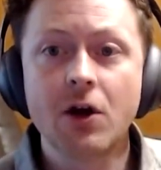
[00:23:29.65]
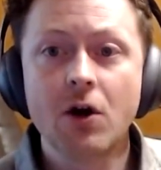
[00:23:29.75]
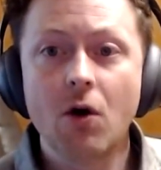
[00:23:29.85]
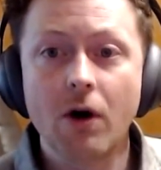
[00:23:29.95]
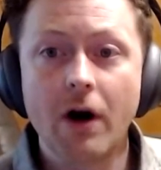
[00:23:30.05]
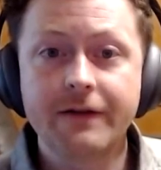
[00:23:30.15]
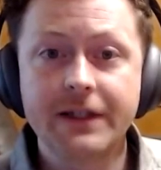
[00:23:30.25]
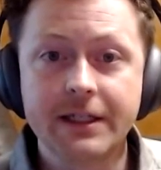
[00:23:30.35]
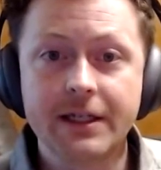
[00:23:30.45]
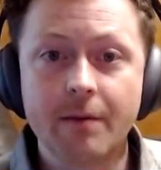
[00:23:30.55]
Or I've
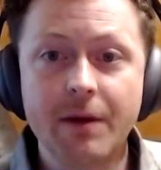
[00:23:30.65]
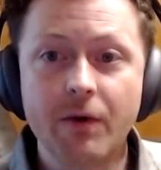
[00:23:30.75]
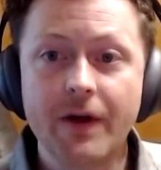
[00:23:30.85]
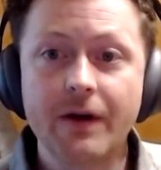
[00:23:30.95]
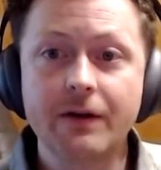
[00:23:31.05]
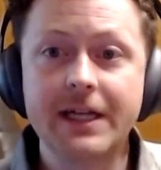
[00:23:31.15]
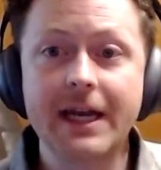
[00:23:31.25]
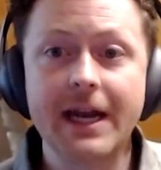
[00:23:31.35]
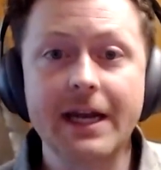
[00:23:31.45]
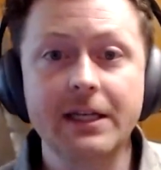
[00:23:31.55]
seen some people that'll take
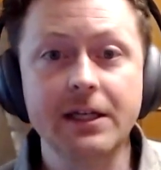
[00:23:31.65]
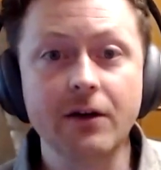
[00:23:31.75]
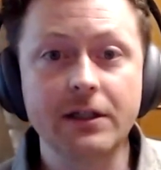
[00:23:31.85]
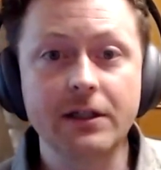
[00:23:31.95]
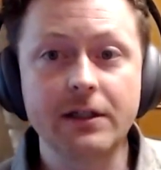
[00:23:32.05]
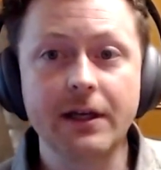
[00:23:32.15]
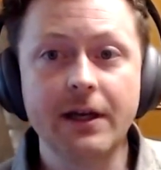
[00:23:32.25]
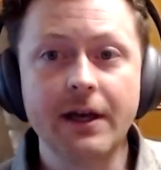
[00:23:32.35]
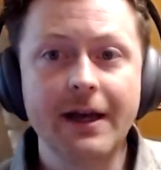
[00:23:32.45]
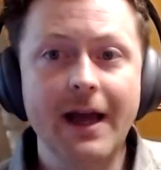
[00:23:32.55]
it
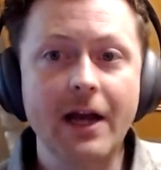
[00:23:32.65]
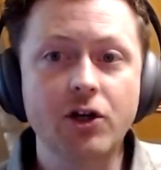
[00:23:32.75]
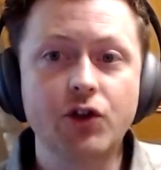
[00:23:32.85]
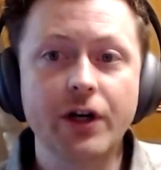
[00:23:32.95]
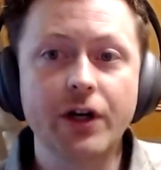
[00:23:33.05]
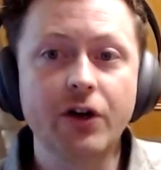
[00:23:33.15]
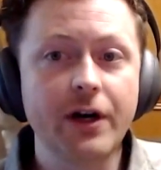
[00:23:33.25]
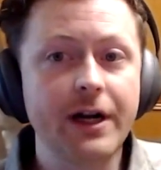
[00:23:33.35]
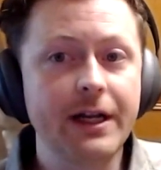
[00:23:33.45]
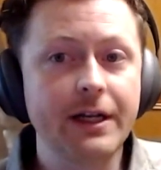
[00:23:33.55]
asynchronously and trigger
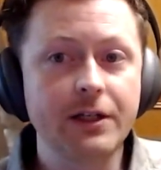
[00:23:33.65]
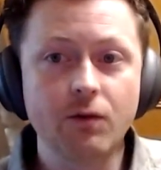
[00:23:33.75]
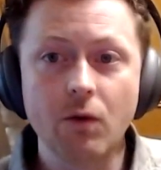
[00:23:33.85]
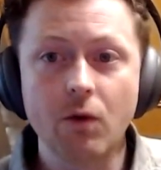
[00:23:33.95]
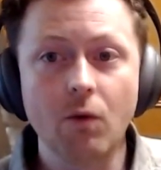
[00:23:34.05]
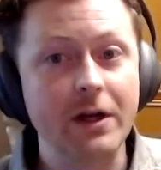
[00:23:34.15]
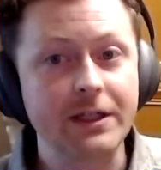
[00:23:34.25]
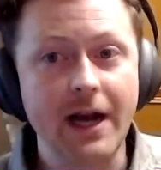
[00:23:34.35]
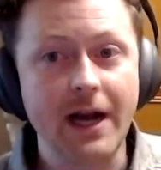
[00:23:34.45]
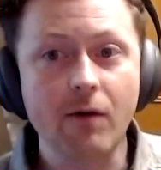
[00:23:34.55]
it once
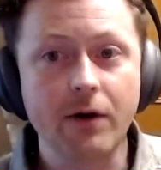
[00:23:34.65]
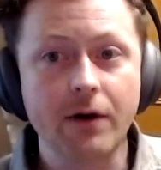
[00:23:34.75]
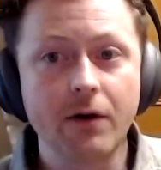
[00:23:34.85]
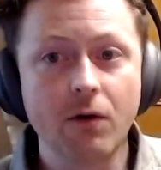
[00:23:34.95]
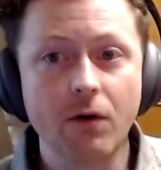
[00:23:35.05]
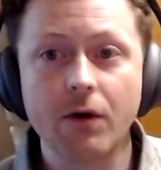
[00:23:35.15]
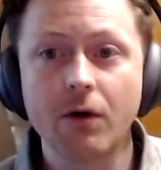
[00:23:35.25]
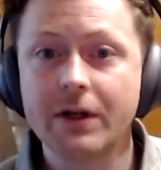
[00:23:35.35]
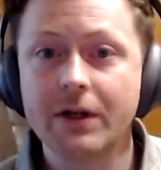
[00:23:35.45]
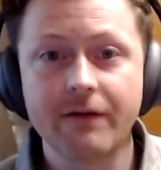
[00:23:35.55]
an hour or
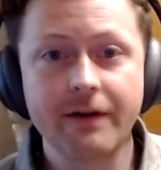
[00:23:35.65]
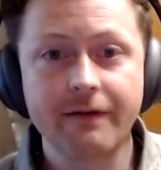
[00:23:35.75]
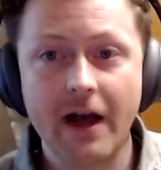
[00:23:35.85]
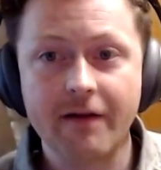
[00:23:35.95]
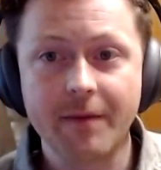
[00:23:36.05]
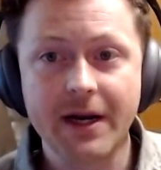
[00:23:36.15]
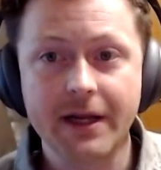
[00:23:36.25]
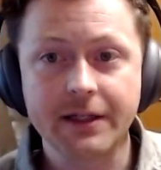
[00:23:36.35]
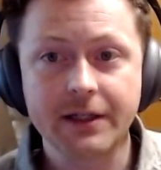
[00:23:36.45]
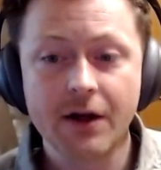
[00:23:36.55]
once every 5
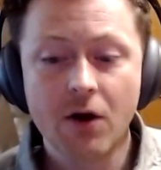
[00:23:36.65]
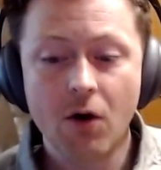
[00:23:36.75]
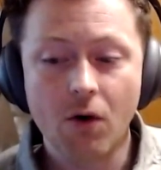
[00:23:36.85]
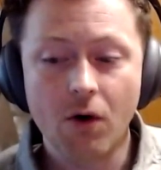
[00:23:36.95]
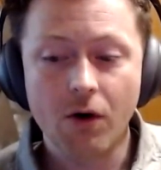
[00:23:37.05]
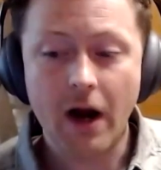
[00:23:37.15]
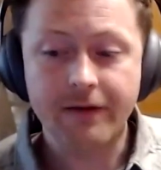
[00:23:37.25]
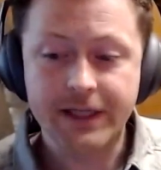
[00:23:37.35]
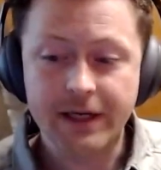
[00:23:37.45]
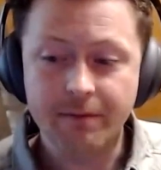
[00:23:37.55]
minutes. Or I've
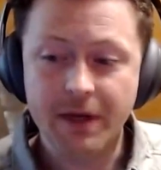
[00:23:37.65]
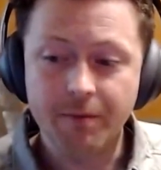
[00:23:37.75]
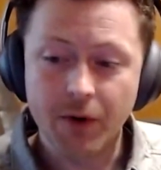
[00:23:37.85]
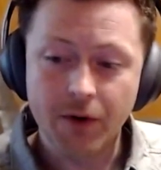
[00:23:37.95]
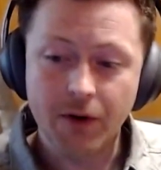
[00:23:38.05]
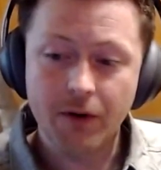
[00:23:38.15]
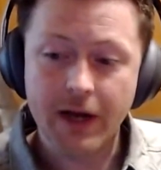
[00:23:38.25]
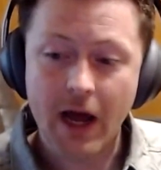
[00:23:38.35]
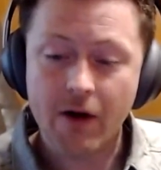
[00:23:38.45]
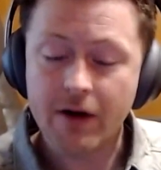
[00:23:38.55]
seen
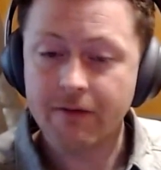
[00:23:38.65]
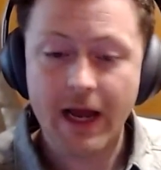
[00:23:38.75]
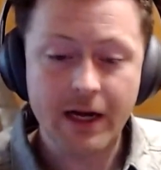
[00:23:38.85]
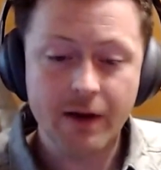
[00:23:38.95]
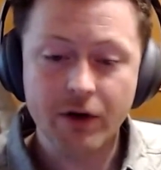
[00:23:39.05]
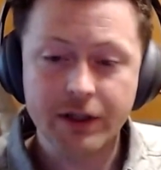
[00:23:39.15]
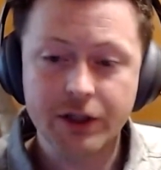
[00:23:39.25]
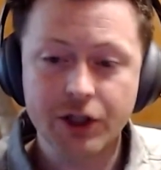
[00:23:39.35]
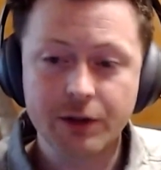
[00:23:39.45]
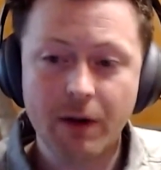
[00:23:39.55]
people now, even
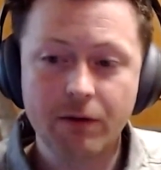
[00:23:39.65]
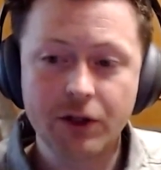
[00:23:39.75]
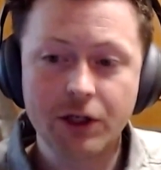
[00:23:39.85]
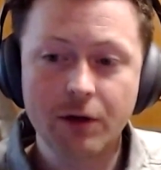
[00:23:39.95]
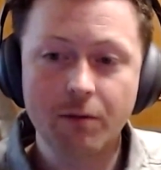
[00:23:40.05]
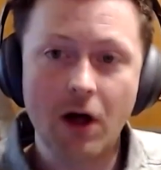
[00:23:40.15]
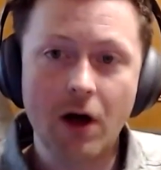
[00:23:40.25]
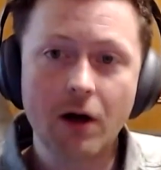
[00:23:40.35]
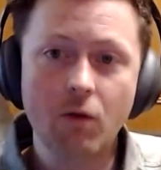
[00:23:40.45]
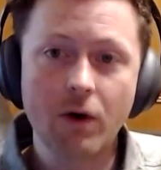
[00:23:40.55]
AWS just published a
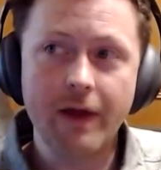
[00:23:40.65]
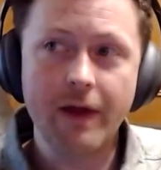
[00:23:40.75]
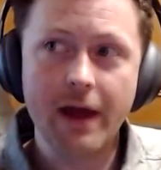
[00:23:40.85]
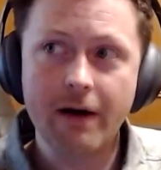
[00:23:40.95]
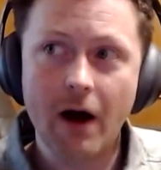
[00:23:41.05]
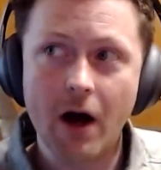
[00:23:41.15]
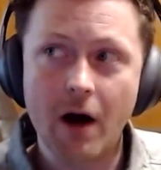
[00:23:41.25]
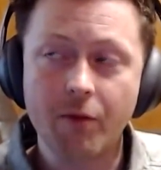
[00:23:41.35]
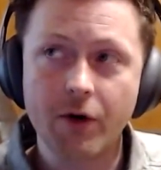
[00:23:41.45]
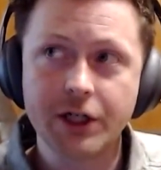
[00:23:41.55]
blog where they
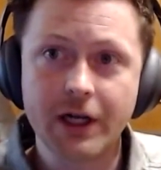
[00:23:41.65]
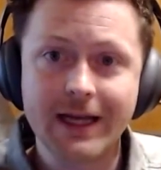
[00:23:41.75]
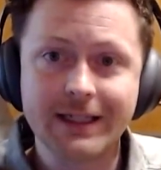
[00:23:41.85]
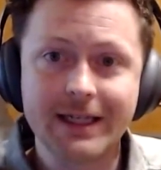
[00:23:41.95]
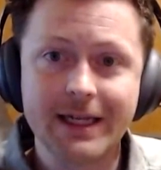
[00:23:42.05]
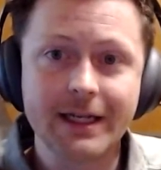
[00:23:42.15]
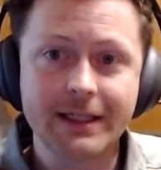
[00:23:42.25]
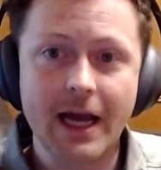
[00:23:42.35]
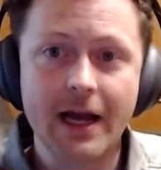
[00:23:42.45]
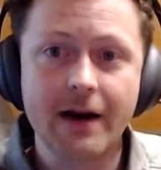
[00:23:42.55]
operationalize it
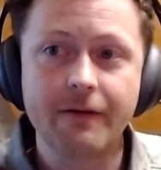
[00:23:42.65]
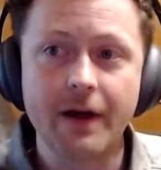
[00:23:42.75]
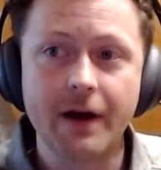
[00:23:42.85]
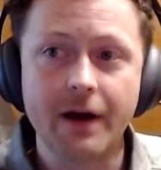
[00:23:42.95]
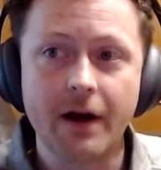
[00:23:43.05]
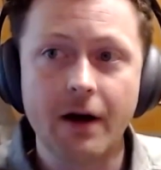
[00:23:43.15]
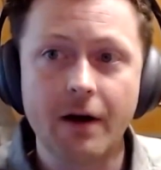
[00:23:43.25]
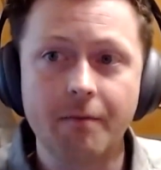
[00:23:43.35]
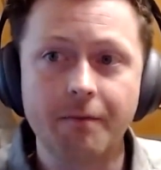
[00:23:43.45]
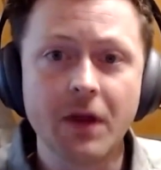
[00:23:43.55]
inside of
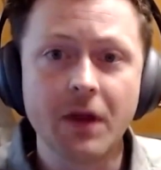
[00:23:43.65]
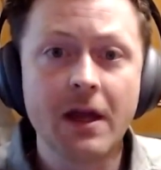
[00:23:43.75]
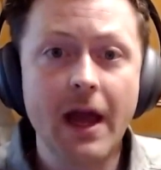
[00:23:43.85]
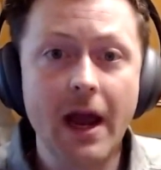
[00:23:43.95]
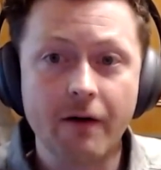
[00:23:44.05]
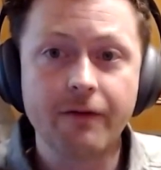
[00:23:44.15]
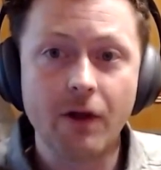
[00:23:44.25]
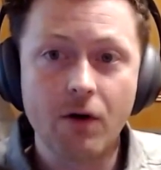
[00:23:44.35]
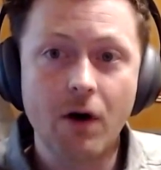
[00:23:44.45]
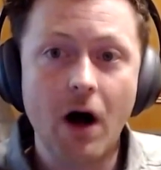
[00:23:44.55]
the
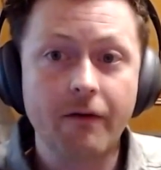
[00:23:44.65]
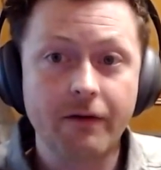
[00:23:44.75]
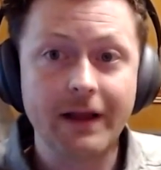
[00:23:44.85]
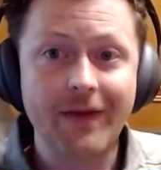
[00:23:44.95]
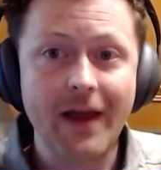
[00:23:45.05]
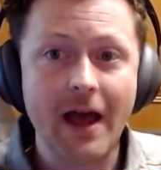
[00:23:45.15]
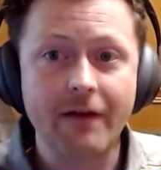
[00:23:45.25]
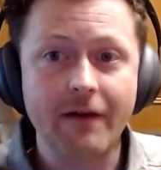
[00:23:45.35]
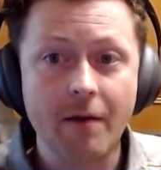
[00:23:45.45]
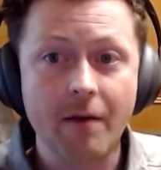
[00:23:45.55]
Airflow offering that they have,
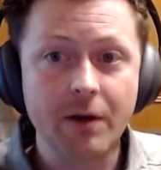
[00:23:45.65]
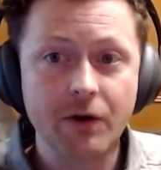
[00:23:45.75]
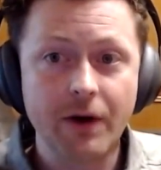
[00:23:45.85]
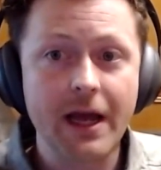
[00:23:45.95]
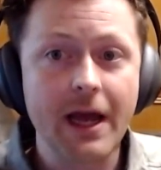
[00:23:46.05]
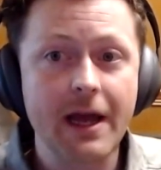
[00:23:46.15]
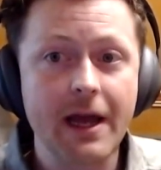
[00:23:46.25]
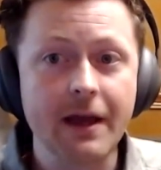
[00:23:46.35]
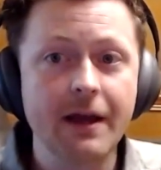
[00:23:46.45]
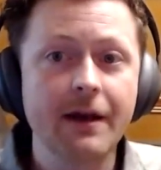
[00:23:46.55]
MWAA.
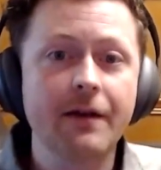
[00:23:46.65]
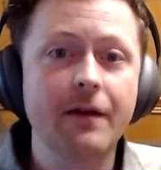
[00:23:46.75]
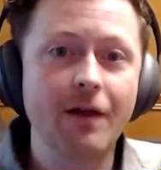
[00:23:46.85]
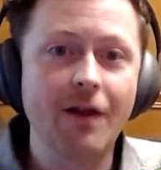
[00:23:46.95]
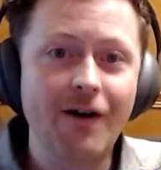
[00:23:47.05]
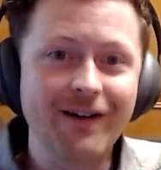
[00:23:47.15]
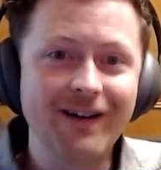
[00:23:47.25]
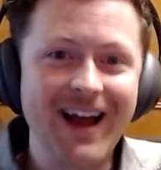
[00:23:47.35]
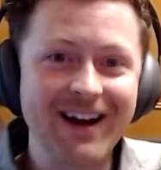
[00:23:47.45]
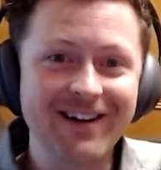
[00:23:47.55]
They're long
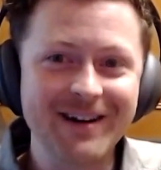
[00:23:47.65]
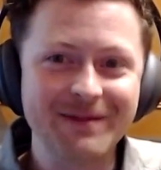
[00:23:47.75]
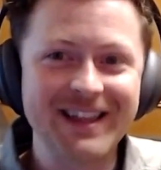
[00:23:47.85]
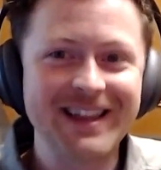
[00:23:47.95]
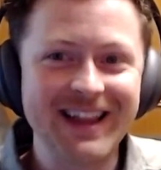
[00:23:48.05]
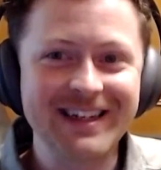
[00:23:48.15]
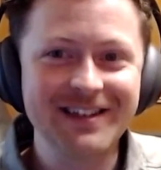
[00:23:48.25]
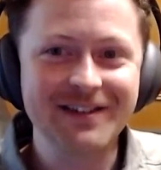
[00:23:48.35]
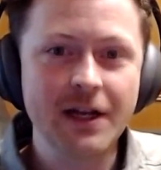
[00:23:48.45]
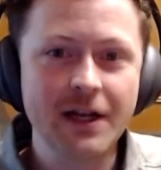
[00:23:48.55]
acronyms that they like
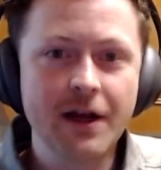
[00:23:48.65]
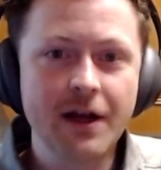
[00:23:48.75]
to use.